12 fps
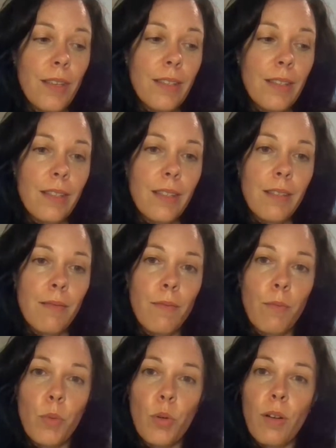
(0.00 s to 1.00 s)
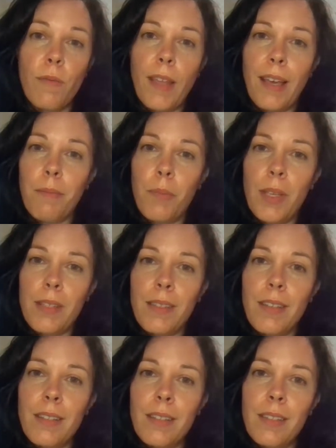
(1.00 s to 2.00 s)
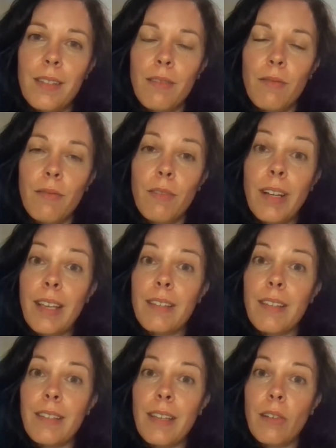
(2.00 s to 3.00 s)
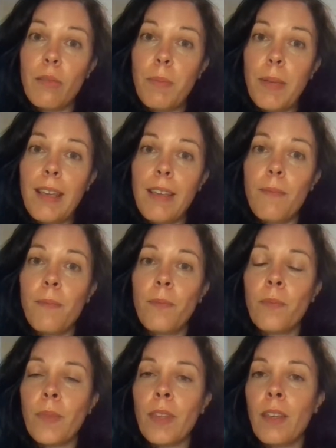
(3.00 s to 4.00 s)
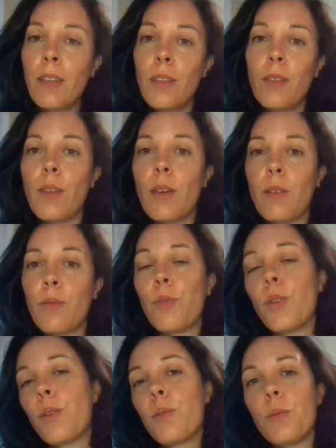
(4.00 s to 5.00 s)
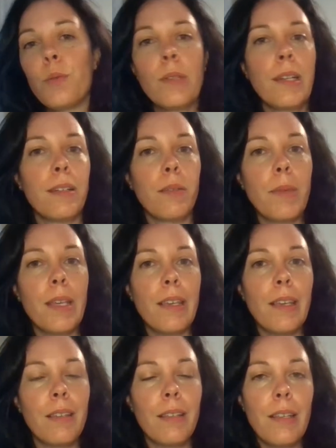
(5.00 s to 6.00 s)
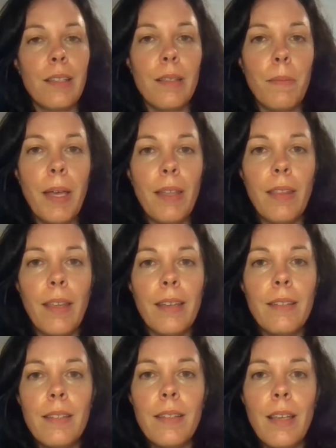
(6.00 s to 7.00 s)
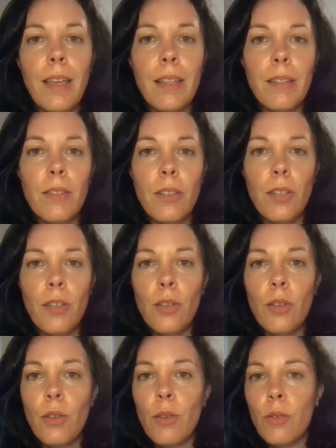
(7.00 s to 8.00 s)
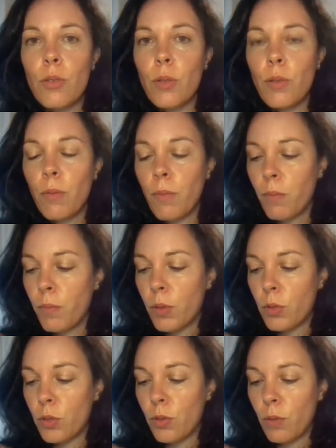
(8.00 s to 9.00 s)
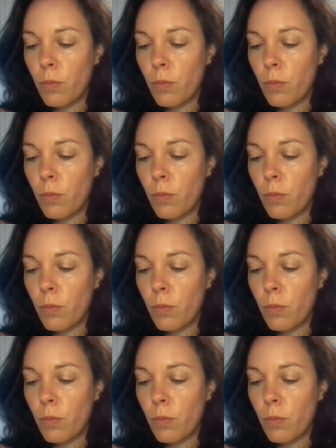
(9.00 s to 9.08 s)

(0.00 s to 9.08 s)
it's more of that business related NLP, though not all NLP is about that. And a huge